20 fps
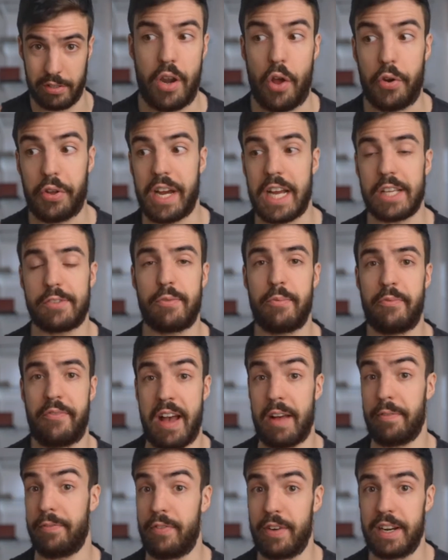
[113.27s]
Now the guys from
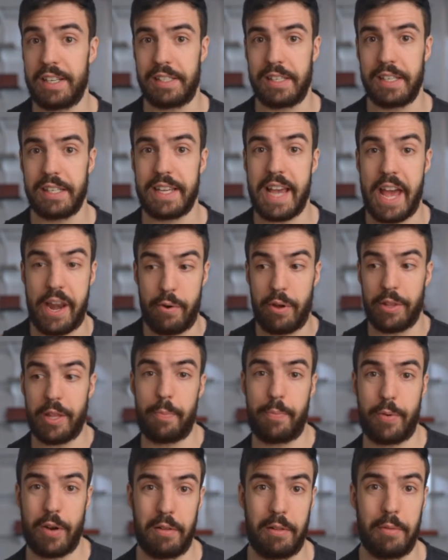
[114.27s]
fat freezing get around the
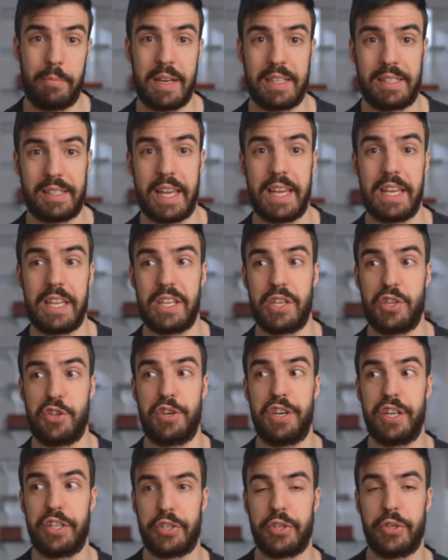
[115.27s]
problem by saying you
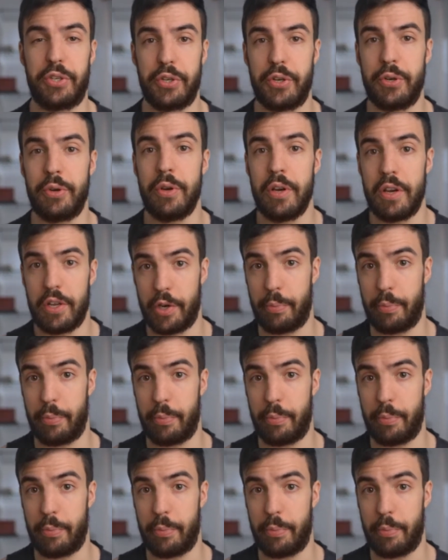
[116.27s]
need to do